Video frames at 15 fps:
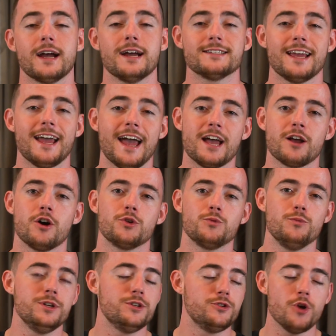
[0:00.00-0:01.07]
Guys, at
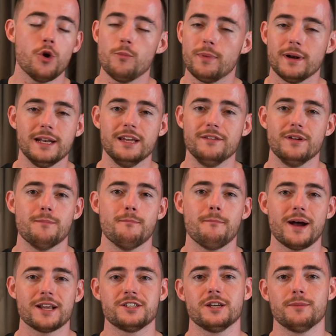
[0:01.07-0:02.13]
HairGuard, we don't believe
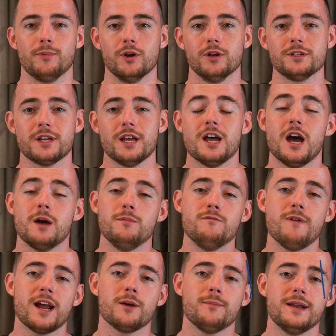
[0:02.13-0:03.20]
in magic bullets, and
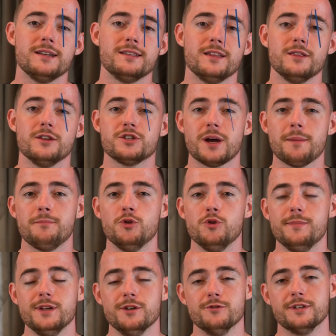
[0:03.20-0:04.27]
we recommend that the
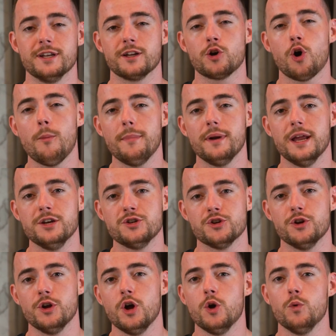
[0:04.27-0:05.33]
shampoo be used in
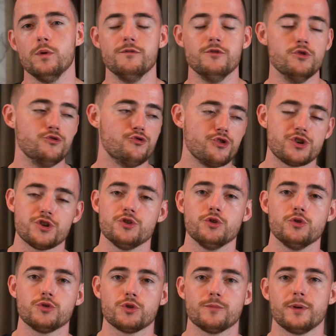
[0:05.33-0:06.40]
combination with
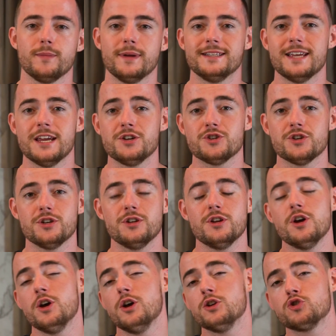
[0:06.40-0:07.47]
nutritional
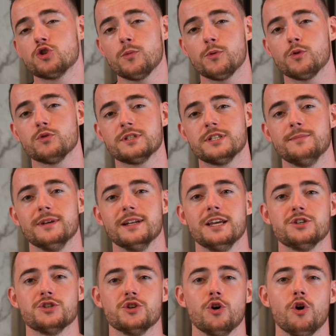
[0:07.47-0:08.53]
supplementation, topical
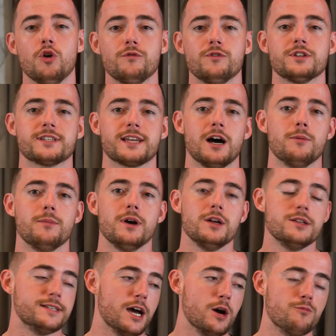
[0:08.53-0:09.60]
stimulation of the scalp
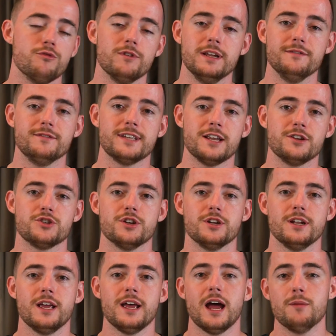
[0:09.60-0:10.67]
to help relieve
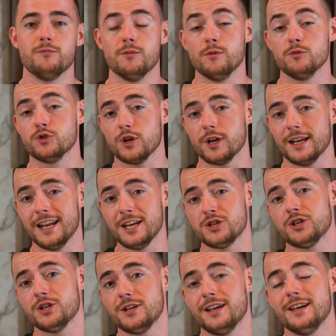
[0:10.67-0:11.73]
tension and promote
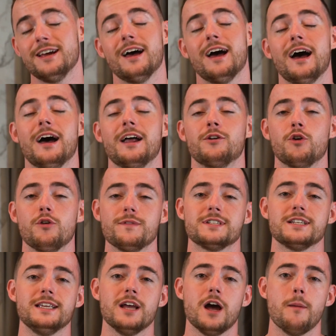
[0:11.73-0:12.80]
circulation, and
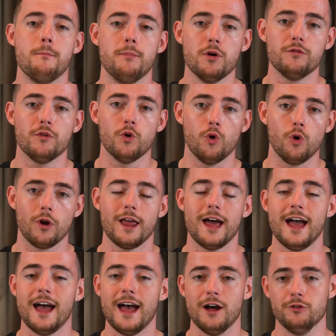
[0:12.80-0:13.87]
obviously, above all,
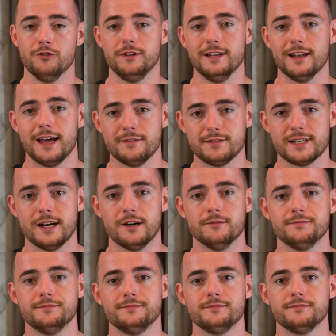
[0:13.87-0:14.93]
a healthy
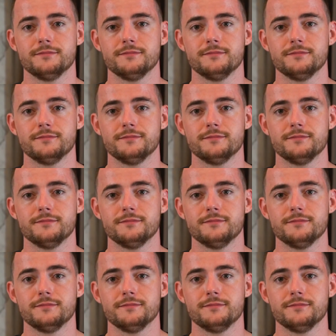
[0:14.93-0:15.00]
lifestyle.